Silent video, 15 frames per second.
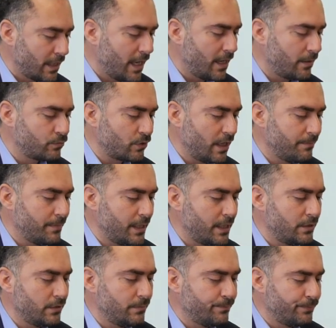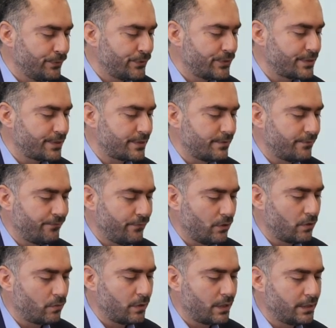Abdurrahman puts
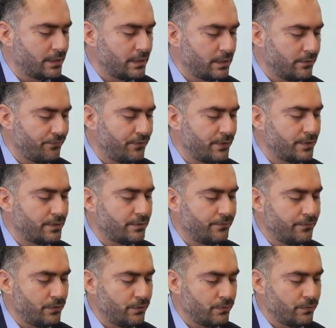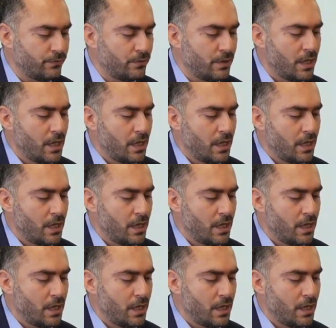forward a different view